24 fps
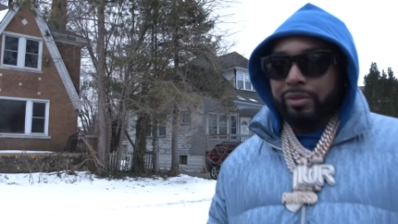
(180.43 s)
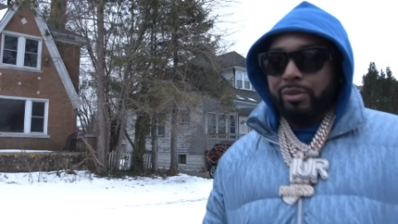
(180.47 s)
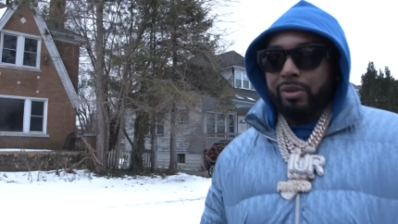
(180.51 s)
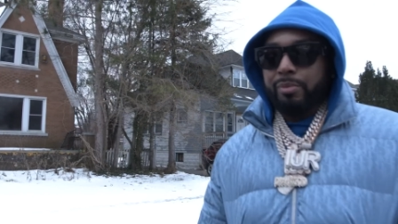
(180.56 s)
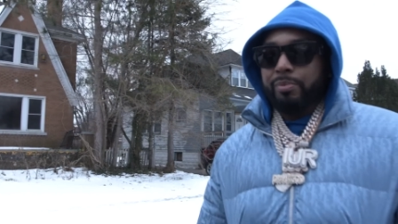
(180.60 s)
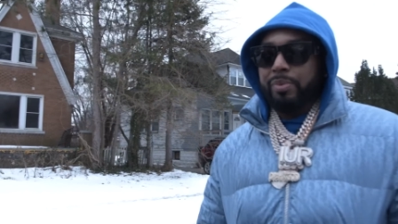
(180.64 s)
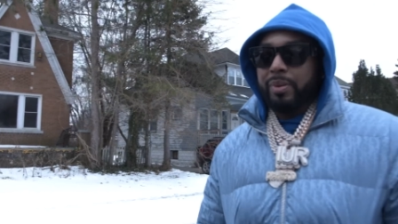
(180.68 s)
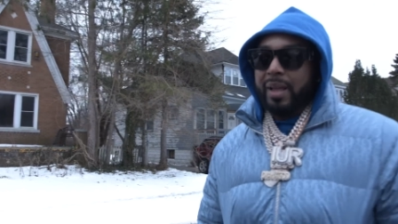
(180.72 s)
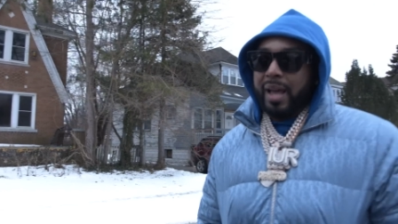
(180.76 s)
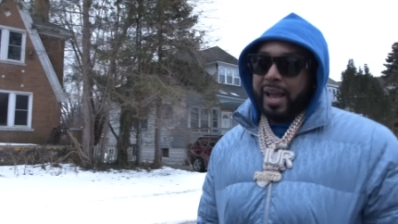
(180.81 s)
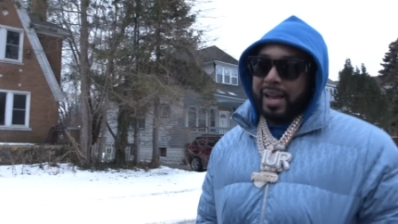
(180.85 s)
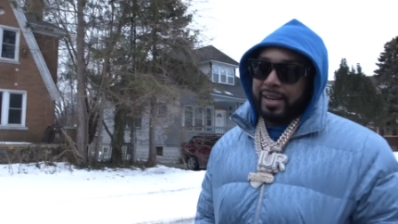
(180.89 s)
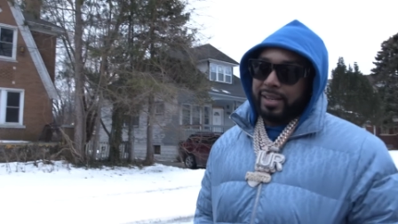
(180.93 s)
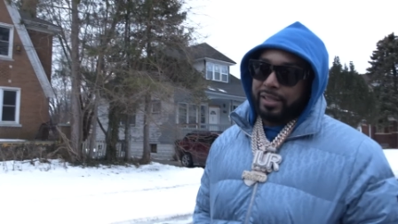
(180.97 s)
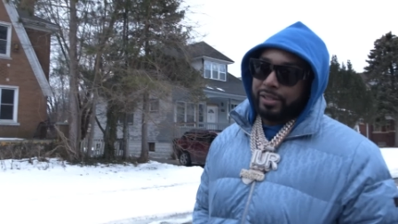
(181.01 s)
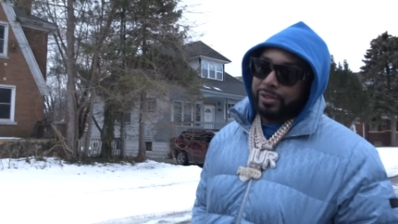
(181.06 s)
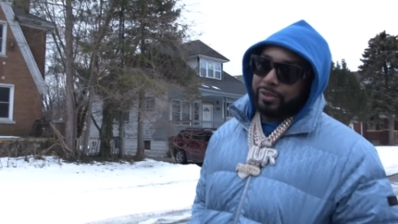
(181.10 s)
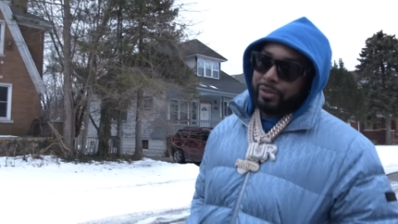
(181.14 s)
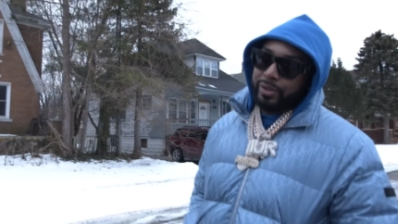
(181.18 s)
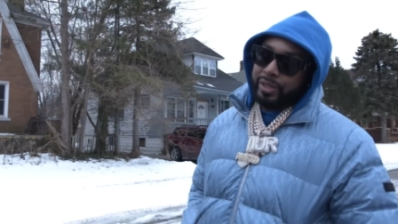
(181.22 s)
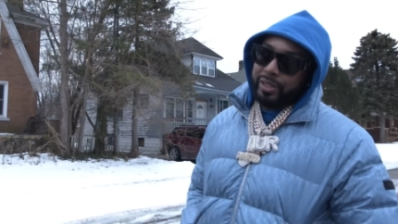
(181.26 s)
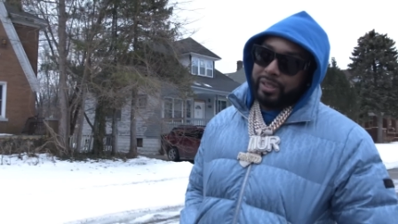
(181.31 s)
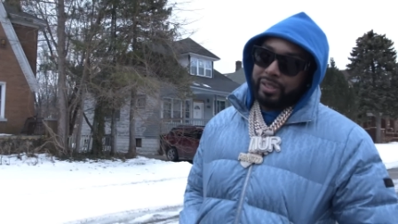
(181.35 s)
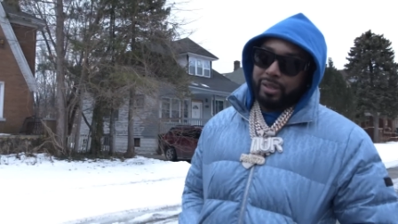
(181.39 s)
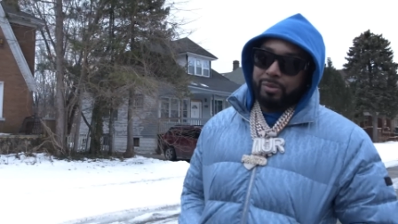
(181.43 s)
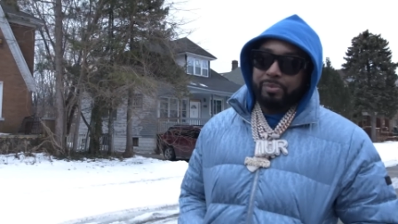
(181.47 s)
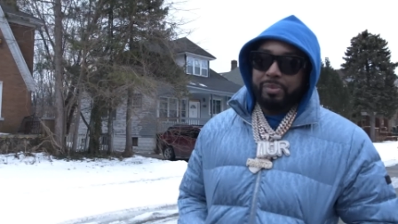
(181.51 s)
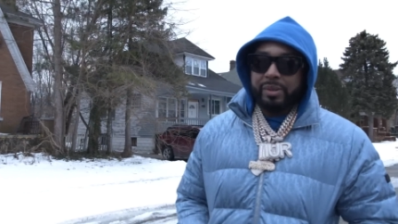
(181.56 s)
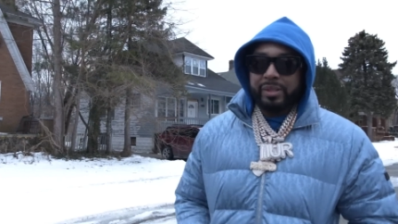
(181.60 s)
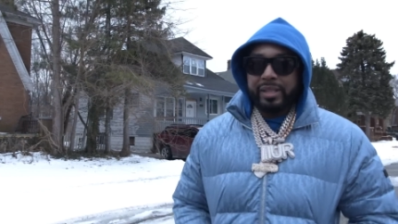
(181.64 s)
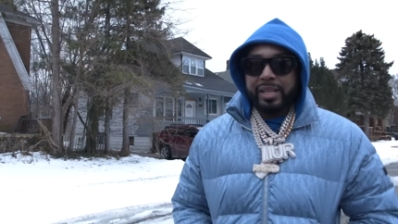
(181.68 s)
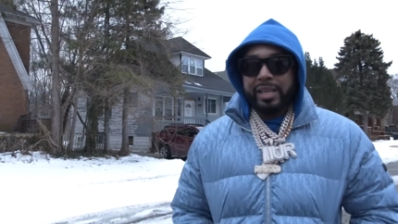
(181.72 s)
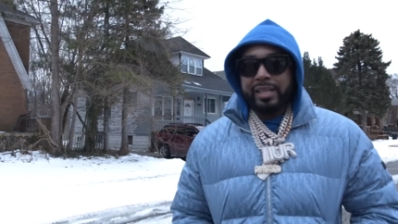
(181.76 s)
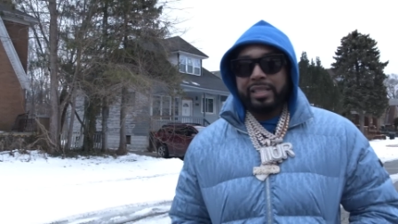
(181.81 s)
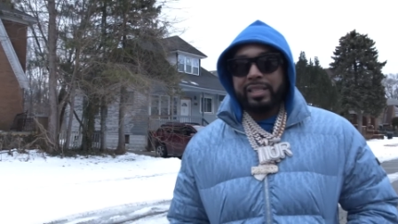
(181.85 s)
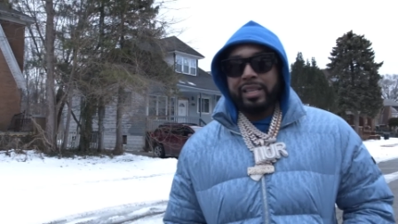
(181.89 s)
you apply in the streets, you
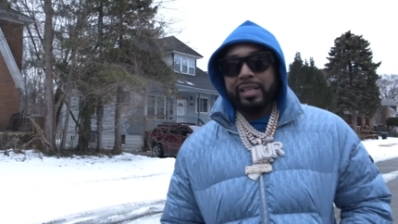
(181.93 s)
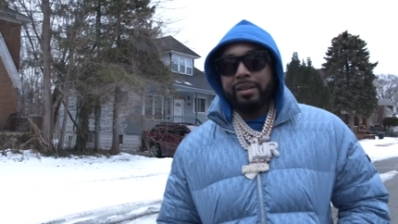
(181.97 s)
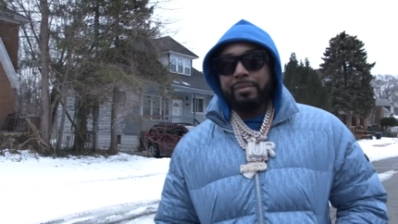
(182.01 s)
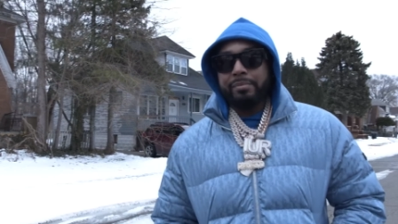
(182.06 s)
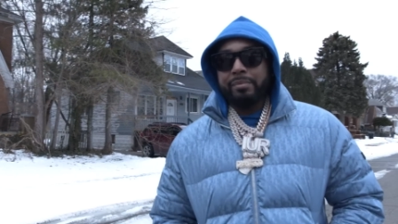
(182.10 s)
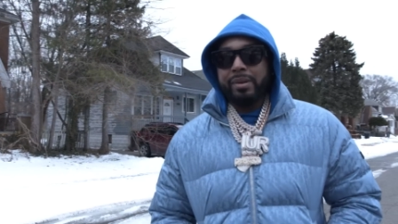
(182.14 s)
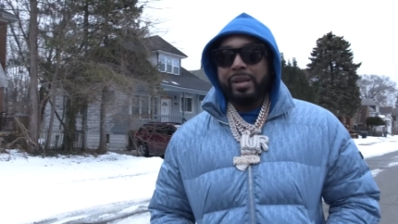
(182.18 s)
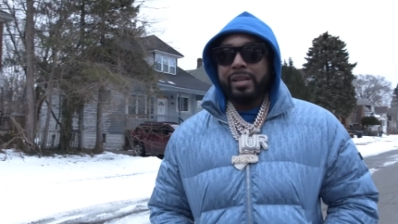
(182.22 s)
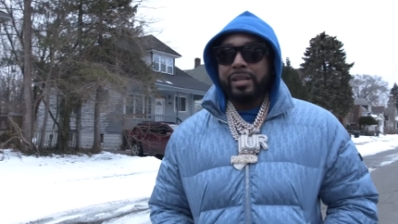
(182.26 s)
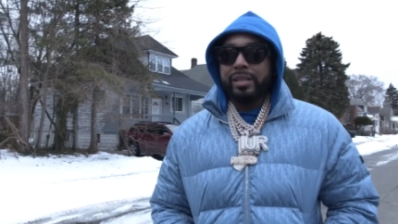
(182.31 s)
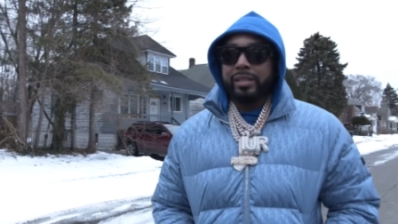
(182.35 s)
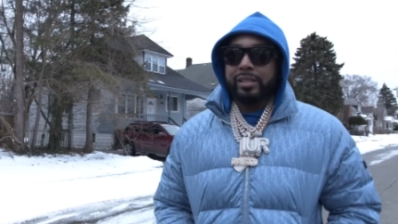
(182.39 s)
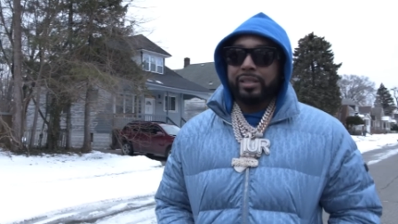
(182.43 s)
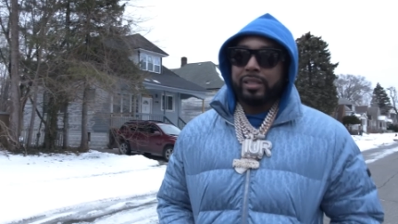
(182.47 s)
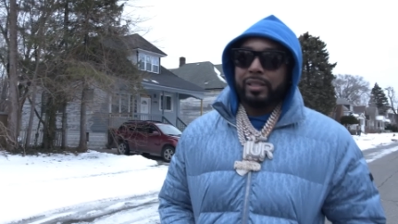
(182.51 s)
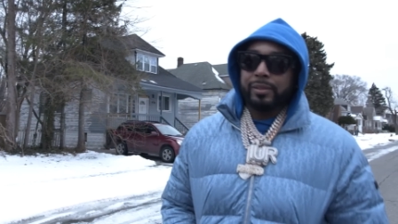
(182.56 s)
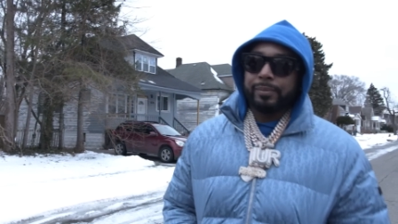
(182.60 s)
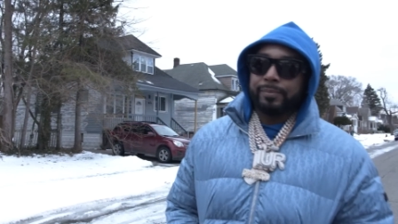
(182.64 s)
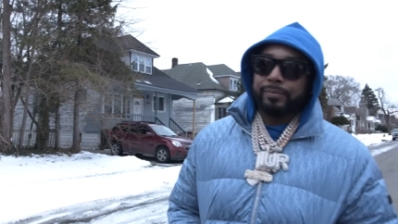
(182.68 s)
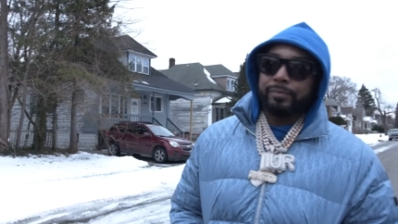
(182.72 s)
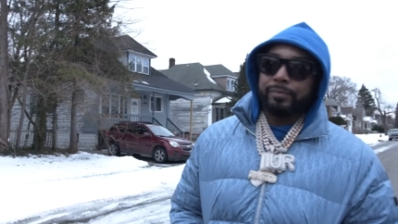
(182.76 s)
put that shit in business